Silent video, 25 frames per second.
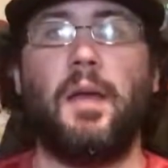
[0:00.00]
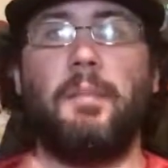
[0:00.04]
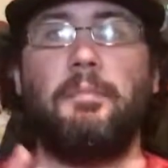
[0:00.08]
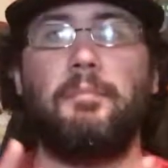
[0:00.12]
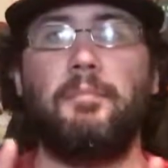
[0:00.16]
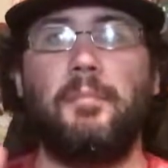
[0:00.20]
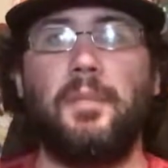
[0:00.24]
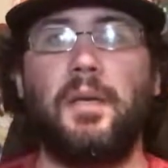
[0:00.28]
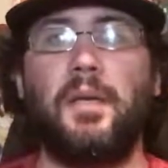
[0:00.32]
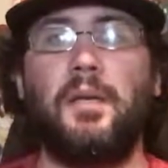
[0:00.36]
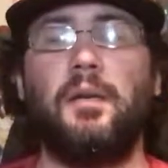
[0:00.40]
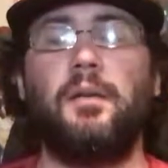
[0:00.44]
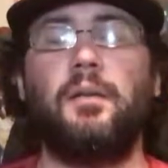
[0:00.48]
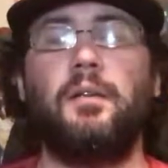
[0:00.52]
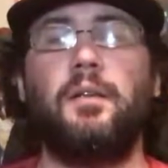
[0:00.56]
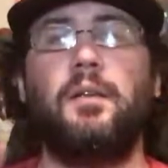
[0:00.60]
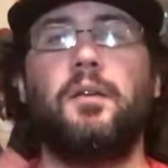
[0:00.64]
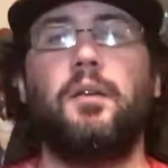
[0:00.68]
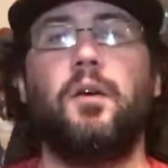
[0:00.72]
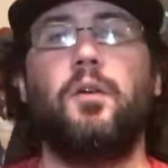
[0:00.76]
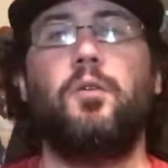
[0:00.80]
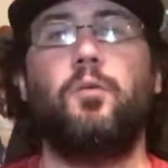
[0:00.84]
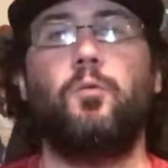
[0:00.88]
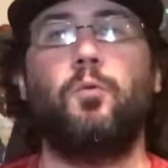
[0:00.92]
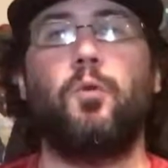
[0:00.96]
immediately
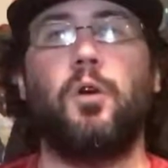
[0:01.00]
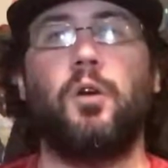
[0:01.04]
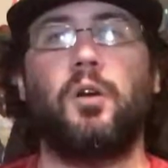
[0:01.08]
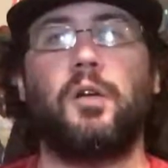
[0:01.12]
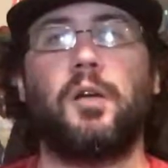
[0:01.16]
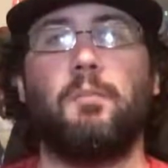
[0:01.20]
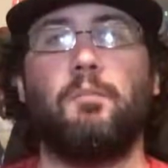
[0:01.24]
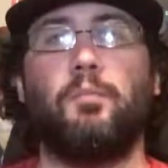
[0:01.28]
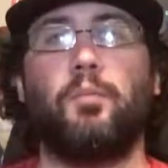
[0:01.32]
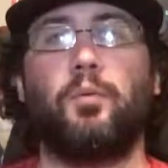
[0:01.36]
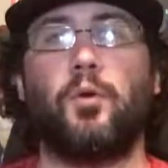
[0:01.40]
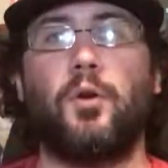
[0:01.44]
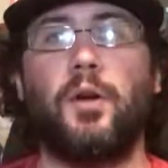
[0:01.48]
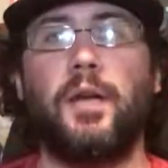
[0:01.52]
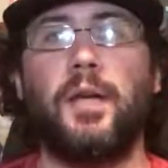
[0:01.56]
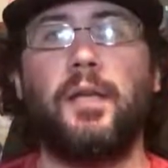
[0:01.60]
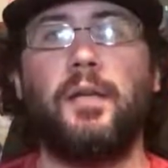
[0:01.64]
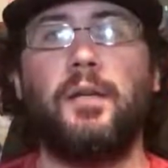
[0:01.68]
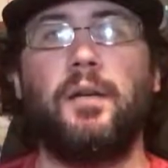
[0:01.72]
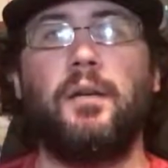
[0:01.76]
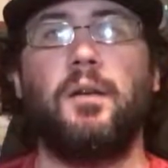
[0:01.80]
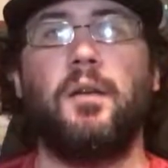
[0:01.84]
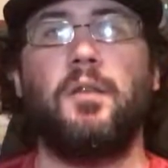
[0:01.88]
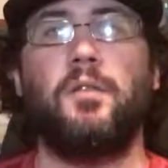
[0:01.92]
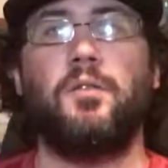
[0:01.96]
go to work and bring
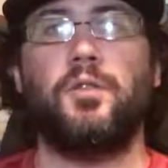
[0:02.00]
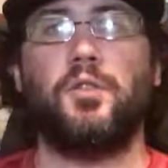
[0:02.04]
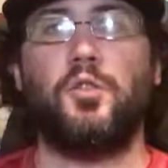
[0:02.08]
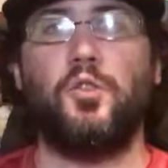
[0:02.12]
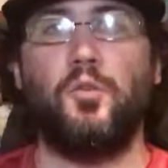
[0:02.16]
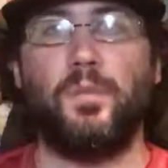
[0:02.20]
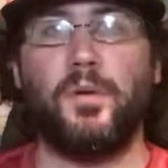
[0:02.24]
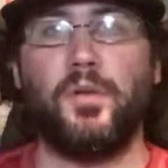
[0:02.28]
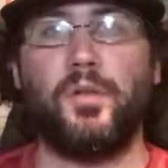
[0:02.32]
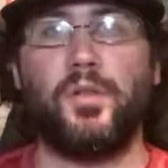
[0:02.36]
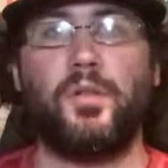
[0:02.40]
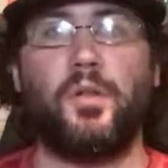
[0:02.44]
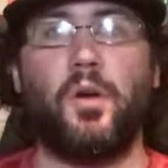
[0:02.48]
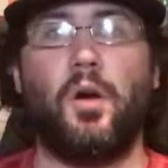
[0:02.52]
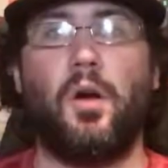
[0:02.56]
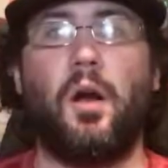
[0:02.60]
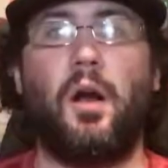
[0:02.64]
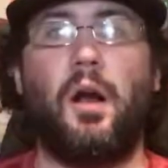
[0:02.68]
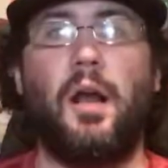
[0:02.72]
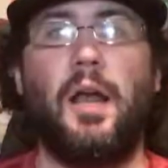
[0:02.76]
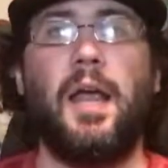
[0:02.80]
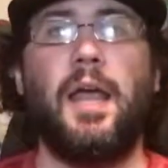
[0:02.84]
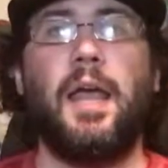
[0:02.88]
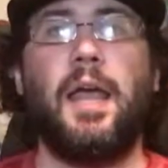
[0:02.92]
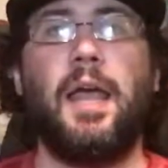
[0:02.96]
in another
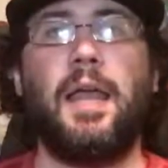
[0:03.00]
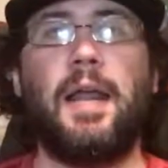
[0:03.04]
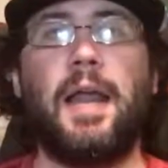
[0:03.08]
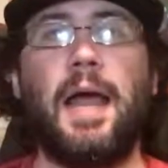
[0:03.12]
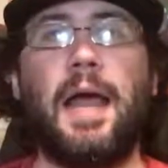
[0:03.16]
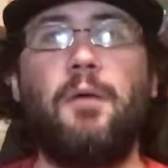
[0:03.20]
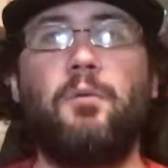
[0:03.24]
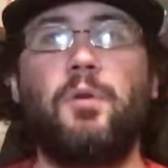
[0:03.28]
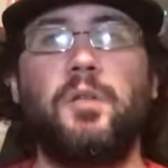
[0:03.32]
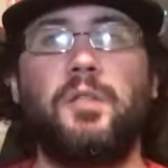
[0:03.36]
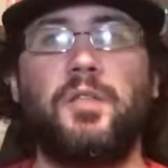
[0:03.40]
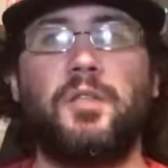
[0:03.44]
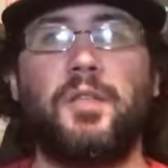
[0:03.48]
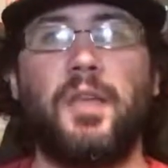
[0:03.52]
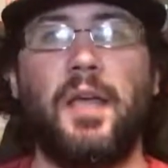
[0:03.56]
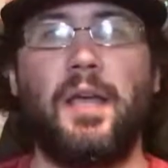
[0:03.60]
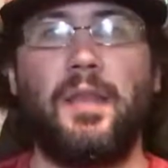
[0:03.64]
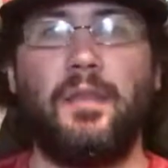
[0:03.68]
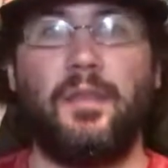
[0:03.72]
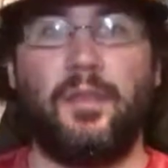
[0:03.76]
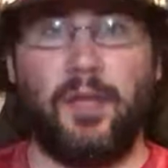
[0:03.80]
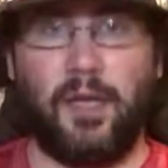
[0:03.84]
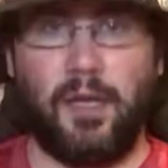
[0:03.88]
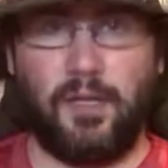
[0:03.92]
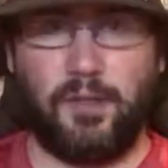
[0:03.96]
superstar. And I would say
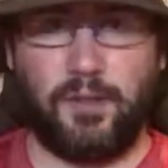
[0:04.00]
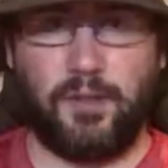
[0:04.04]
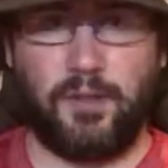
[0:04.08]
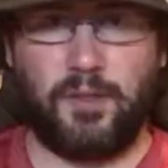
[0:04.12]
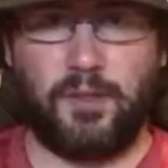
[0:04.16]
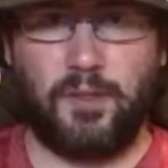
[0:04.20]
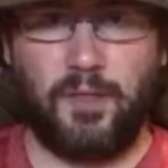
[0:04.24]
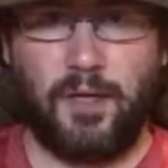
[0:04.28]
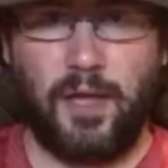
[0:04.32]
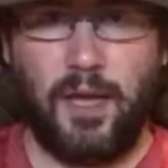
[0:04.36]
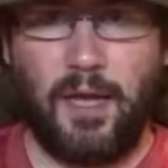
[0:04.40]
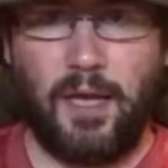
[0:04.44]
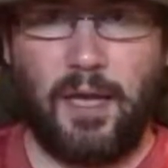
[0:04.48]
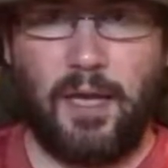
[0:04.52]
this.